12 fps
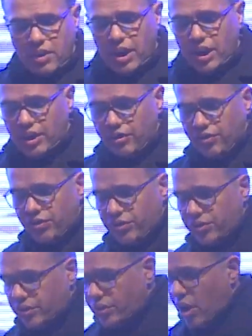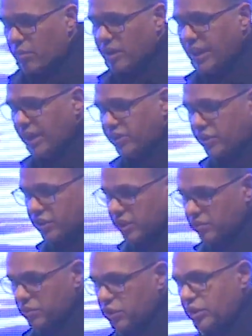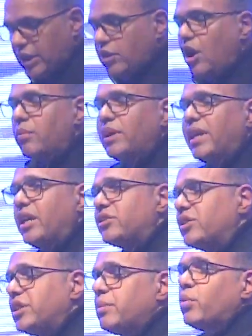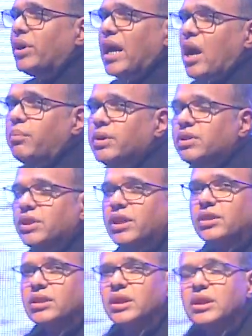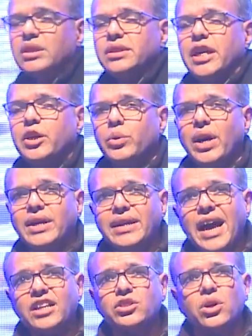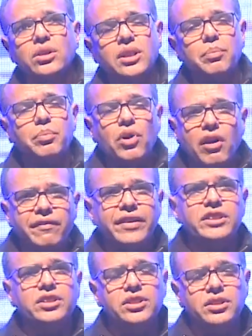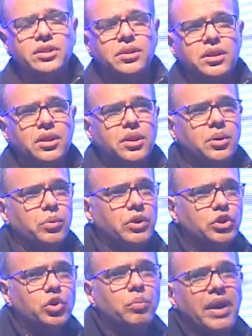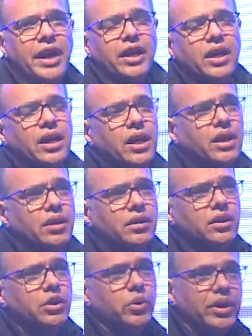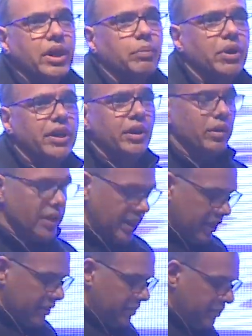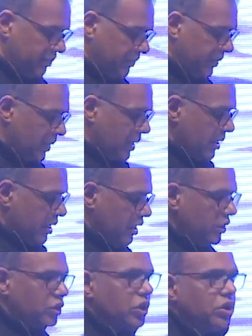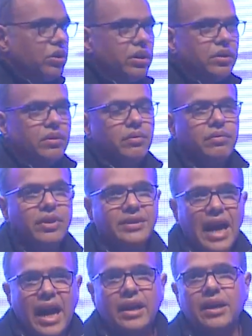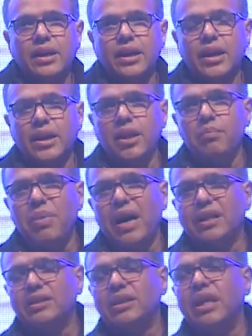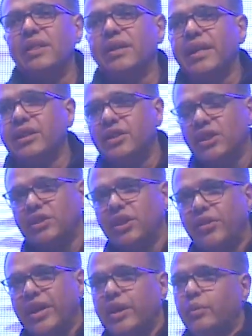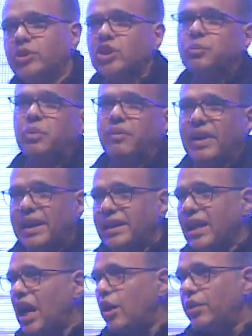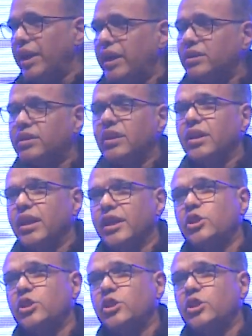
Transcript: is normal tax regime. So in normal tax regime, what happens is that you are taxed on the profits which you make during a particular year. So for that, in Pakistan, the taxation rate which is prevailing nowadays is